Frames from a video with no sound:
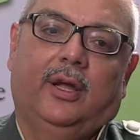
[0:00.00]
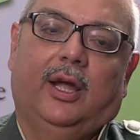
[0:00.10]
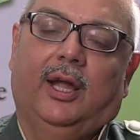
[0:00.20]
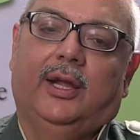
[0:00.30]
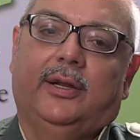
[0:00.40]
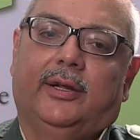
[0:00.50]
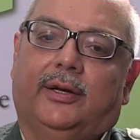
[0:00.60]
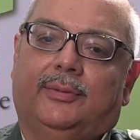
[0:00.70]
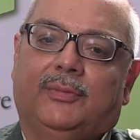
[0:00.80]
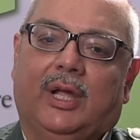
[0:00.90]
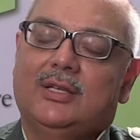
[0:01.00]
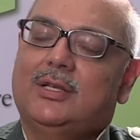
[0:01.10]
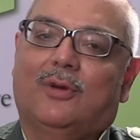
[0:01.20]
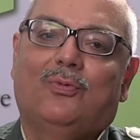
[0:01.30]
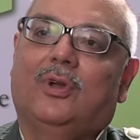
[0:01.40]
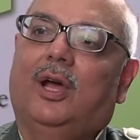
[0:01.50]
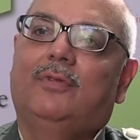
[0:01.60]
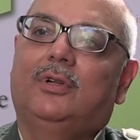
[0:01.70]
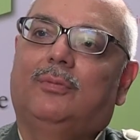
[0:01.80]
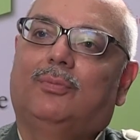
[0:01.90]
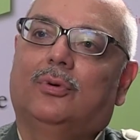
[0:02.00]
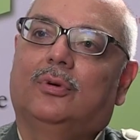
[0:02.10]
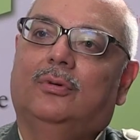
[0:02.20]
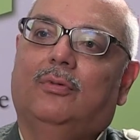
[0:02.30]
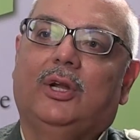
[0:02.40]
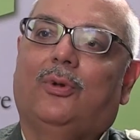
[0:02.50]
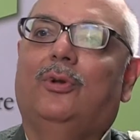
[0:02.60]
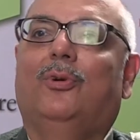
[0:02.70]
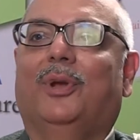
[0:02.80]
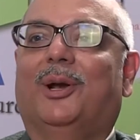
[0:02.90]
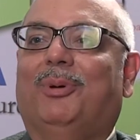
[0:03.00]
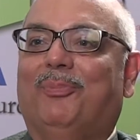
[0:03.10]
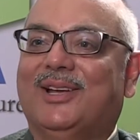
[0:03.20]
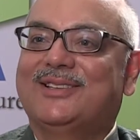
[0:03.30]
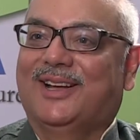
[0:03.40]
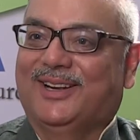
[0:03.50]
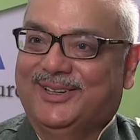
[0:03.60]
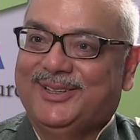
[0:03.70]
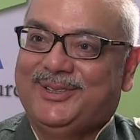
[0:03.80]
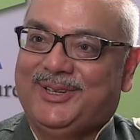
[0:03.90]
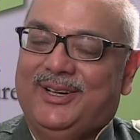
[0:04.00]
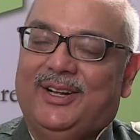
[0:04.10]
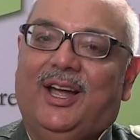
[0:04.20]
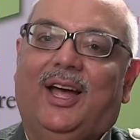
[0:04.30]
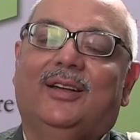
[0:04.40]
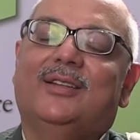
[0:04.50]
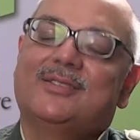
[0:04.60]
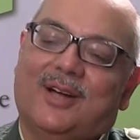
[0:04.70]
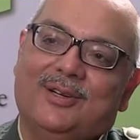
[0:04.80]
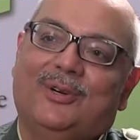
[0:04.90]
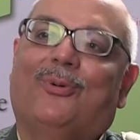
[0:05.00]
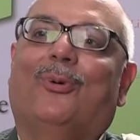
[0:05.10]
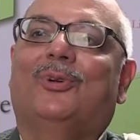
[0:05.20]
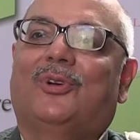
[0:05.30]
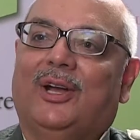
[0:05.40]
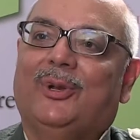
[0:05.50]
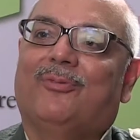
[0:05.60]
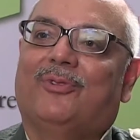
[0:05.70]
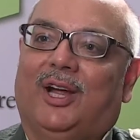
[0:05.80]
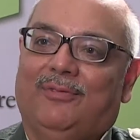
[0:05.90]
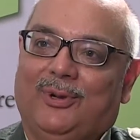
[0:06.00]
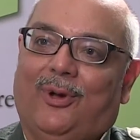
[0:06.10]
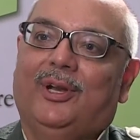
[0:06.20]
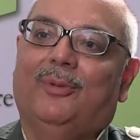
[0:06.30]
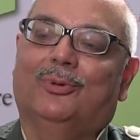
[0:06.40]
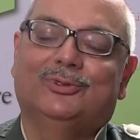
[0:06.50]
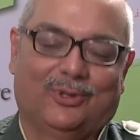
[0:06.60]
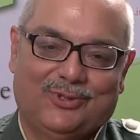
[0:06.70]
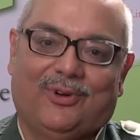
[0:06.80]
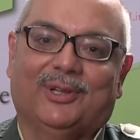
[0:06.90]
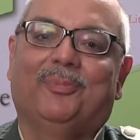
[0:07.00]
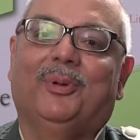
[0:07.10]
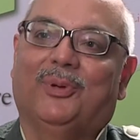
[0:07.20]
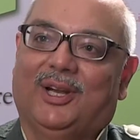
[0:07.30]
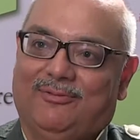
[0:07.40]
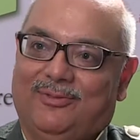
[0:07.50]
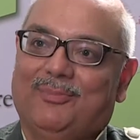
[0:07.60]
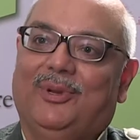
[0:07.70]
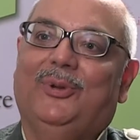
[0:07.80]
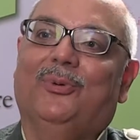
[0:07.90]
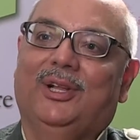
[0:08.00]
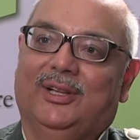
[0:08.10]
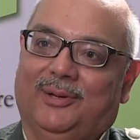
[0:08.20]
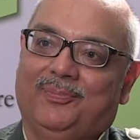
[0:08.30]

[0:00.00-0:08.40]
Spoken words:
And as luck would have it, the book went on to become a bestseller. And it started a whole trend of driving holiday books. Lots of other people have been doing them.